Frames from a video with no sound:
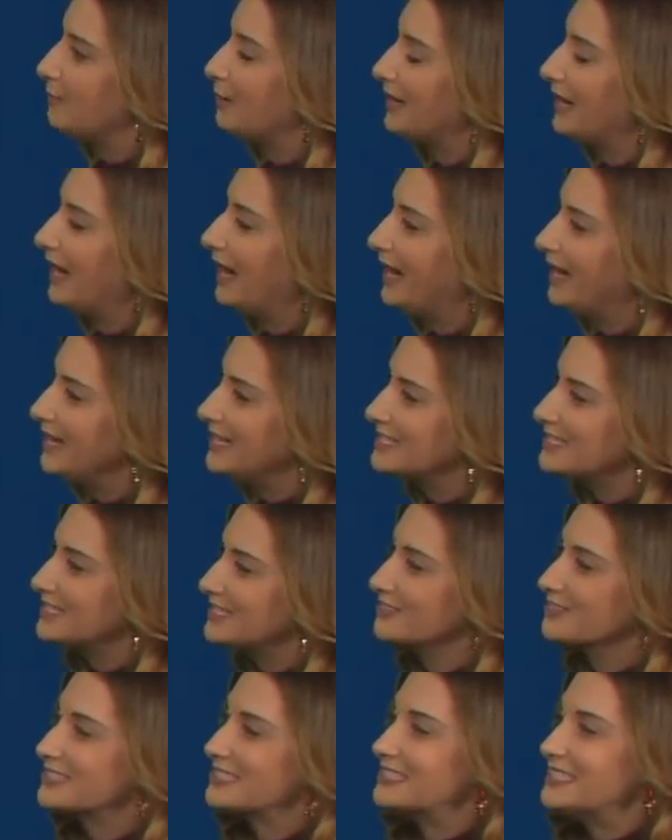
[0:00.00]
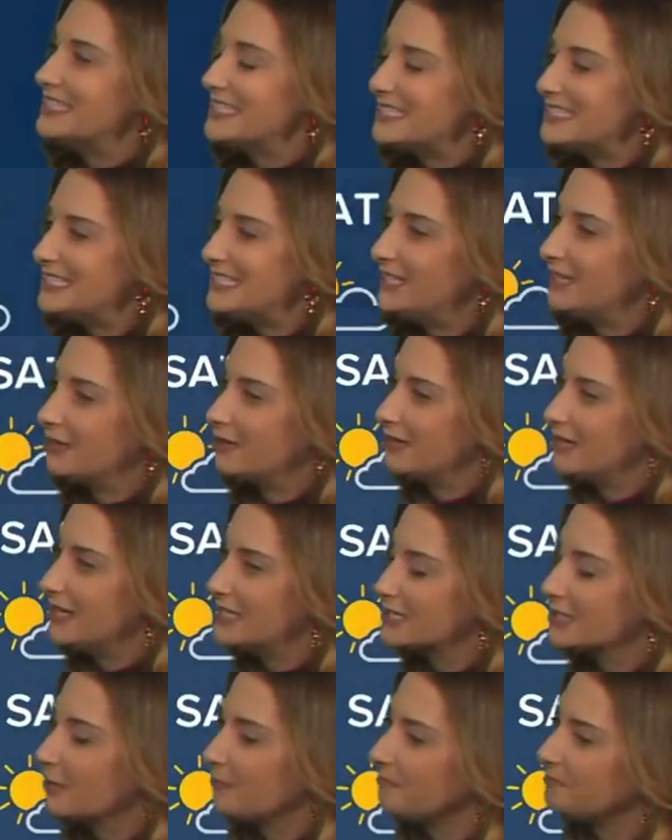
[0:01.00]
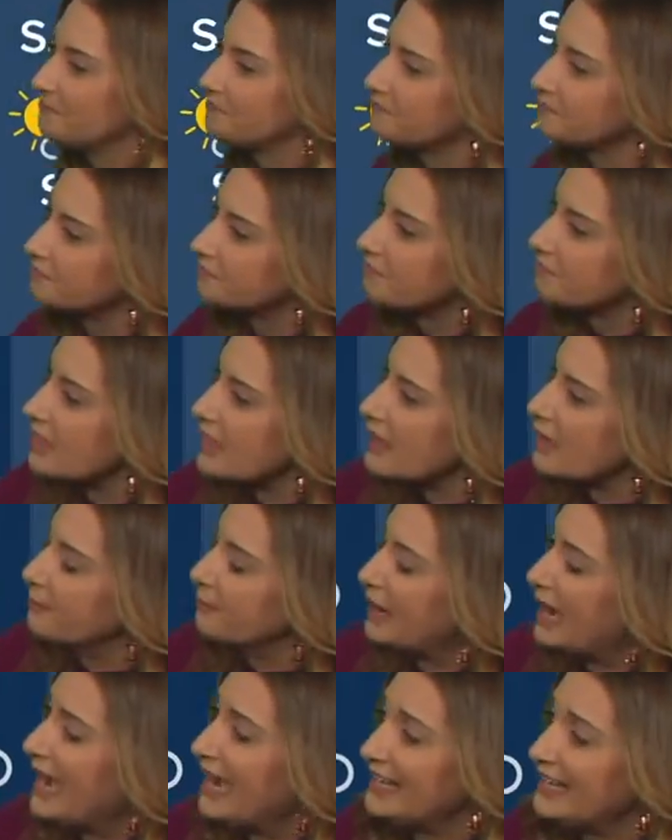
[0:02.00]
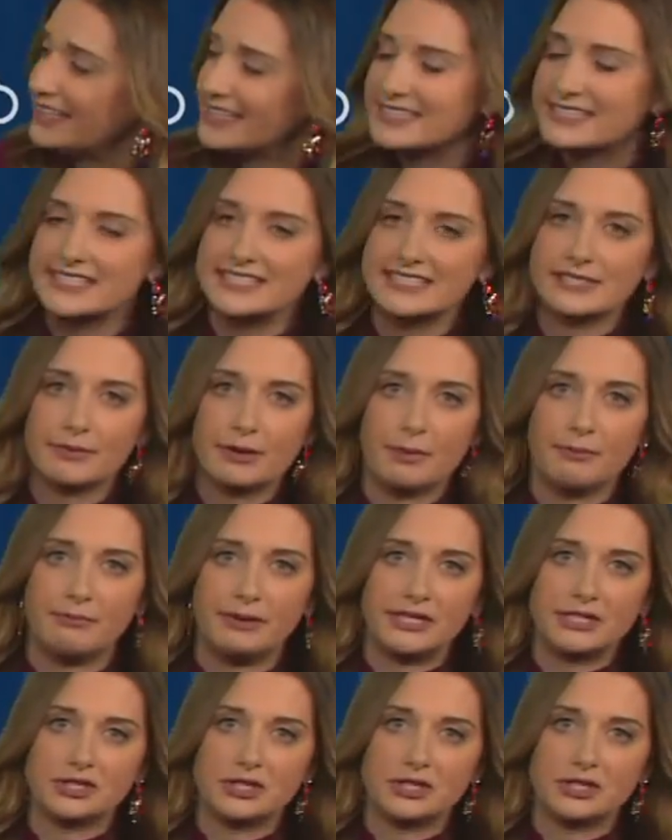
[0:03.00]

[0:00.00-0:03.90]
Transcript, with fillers: but highs near 60 degrees. Behind that system, a big